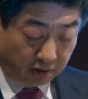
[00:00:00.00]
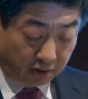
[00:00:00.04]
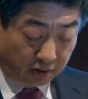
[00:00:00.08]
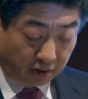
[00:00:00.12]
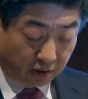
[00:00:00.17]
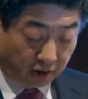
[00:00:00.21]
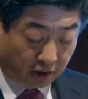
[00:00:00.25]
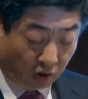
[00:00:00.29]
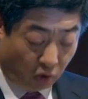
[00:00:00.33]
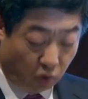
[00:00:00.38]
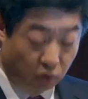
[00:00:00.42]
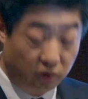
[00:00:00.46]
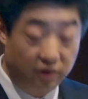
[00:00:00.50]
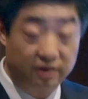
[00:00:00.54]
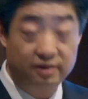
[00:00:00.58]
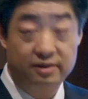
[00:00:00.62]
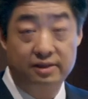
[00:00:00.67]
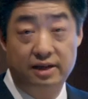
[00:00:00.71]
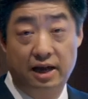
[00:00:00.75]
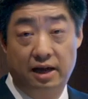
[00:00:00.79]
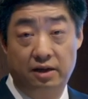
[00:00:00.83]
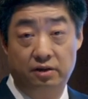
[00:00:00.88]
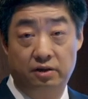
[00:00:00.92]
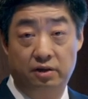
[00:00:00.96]
the golden
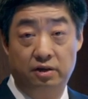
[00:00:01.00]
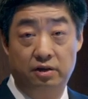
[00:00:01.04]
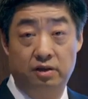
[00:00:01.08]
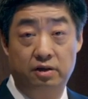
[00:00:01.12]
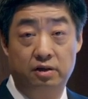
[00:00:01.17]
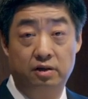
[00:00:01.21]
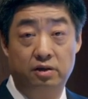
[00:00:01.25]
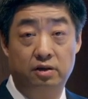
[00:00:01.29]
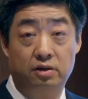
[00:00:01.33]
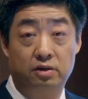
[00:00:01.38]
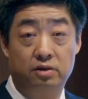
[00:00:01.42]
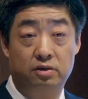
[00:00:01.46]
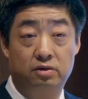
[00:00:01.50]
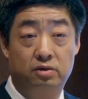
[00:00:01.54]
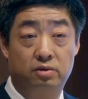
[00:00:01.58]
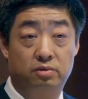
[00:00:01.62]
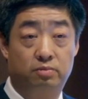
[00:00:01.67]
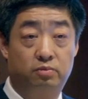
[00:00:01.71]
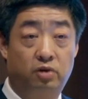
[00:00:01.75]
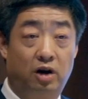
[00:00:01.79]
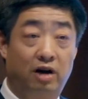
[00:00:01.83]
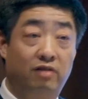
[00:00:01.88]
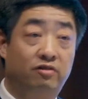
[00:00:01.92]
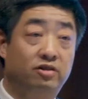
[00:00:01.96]
standard to
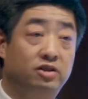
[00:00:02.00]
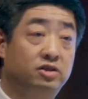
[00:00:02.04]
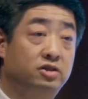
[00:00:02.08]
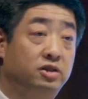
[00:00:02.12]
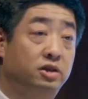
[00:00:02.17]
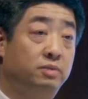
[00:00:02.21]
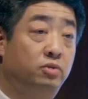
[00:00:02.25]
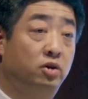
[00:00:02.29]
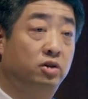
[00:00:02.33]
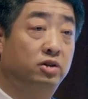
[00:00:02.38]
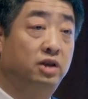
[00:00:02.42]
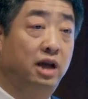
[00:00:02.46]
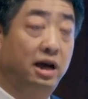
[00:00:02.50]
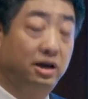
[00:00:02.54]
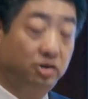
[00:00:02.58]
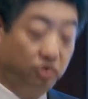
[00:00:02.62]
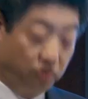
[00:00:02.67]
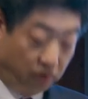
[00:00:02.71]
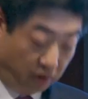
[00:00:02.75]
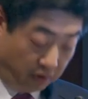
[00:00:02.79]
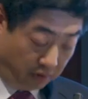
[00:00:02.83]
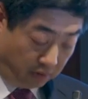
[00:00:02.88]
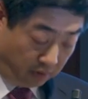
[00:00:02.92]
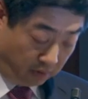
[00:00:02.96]
privacy
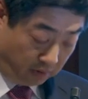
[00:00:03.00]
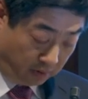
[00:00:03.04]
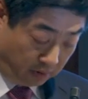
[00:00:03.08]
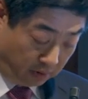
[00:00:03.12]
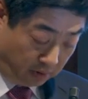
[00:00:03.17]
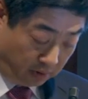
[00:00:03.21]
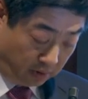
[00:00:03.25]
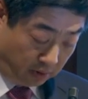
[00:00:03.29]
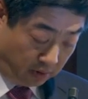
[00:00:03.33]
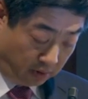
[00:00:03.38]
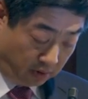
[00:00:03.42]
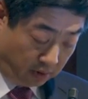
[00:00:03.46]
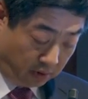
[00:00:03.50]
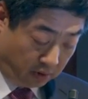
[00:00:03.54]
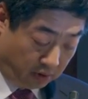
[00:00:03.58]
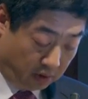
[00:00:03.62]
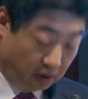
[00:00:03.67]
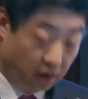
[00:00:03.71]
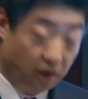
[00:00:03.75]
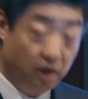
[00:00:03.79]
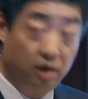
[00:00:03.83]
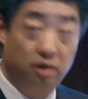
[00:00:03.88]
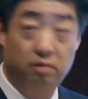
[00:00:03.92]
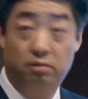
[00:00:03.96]
protection
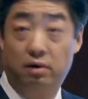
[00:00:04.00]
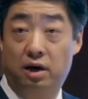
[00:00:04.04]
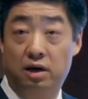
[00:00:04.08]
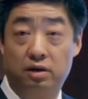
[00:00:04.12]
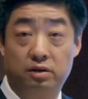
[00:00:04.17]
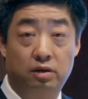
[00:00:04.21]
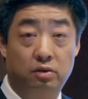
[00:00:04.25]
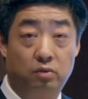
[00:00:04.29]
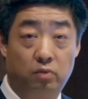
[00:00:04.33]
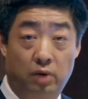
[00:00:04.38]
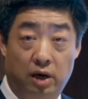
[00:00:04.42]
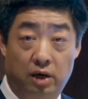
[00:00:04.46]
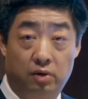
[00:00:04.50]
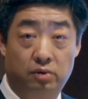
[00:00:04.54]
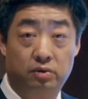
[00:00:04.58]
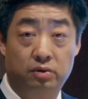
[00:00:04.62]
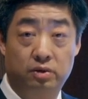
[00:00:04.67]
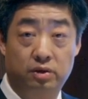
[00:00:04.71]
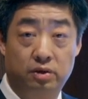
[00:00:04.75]
around the world.